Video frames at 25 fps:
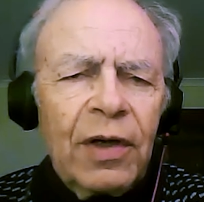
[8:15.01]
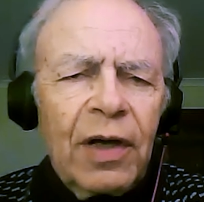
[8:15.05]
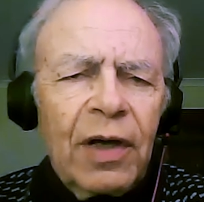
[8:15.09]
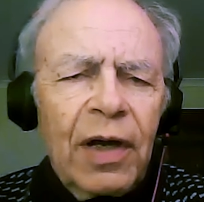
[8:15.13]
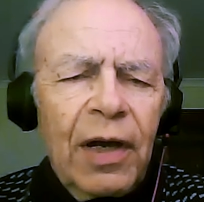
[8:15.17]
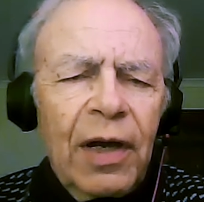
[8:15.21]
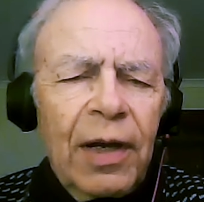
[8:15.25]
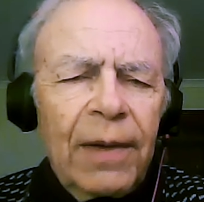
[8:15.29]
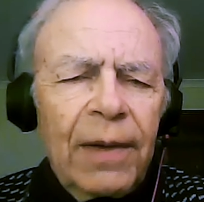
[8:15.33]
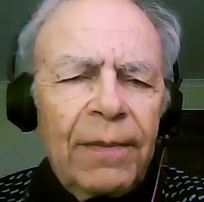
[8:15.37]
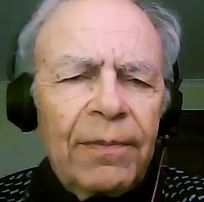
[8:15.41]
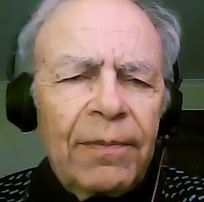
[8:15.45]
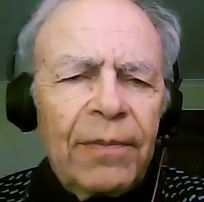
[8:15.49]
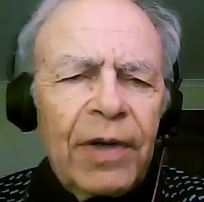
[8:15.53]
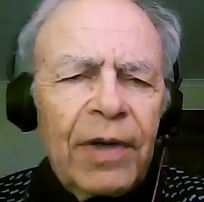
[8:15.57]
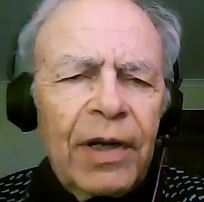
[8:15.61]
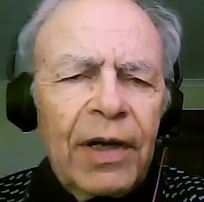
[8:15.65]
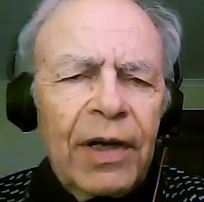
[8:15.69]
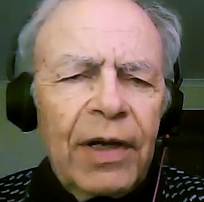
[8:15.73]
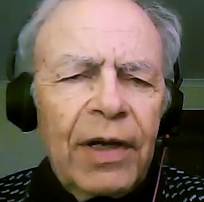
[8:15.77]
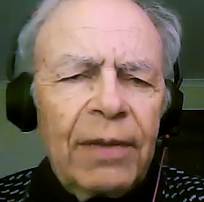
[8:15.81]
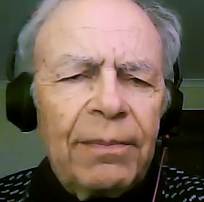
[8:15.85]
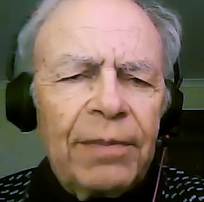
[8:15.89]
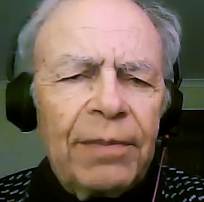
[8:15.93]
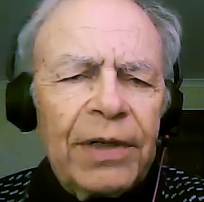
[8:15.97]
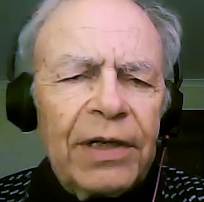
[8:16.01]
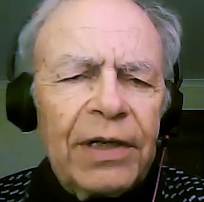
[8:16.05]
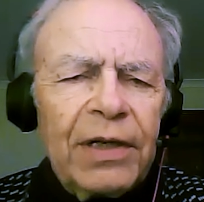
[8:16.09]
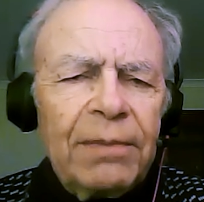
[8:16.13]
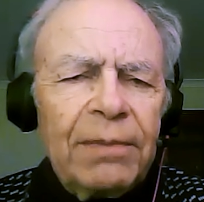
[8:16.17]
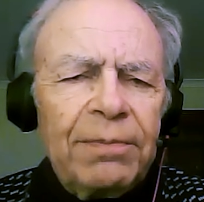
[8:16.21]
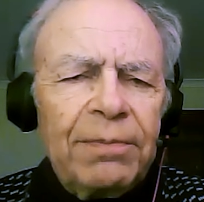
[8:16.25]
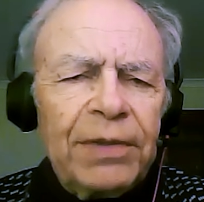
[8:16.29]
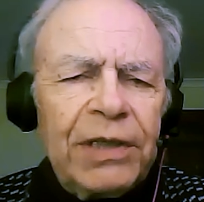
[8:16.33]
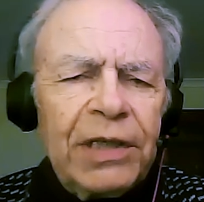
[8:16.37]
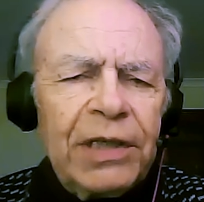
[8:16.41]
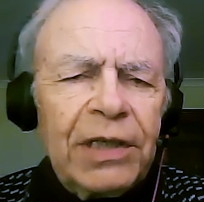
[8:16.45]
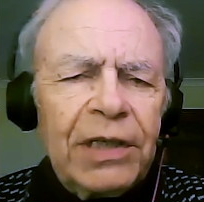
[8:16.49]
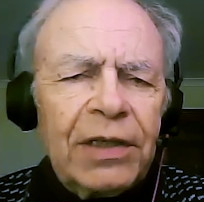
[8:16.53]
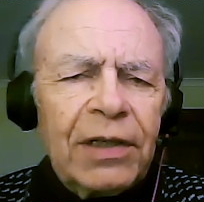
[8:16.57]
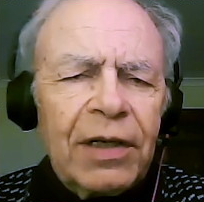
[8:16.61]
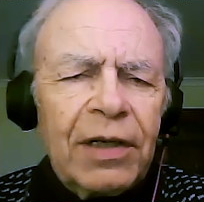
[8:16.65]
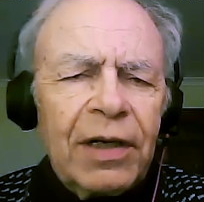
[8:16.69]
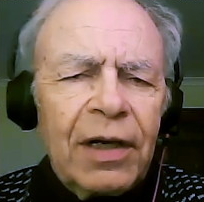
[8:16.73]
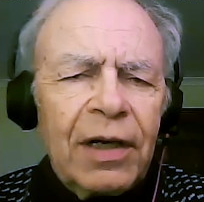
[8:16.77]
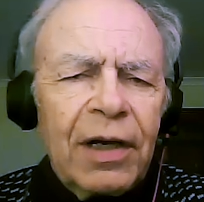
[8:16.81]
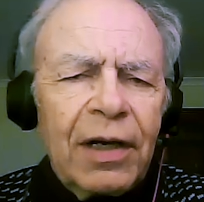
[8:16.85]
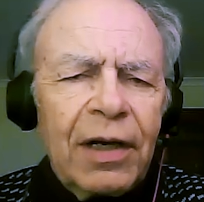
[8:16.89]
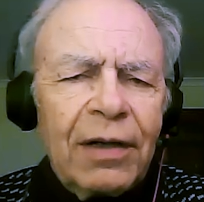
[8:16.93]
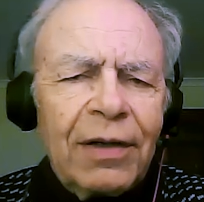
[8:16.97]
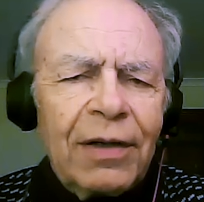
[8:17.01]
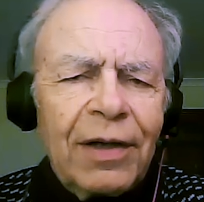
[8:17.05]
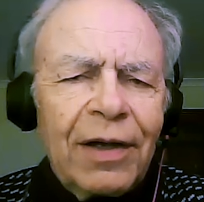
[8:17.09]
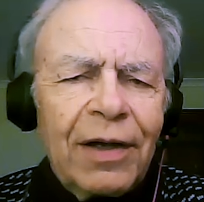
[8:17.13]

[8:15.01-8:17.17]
But in particular,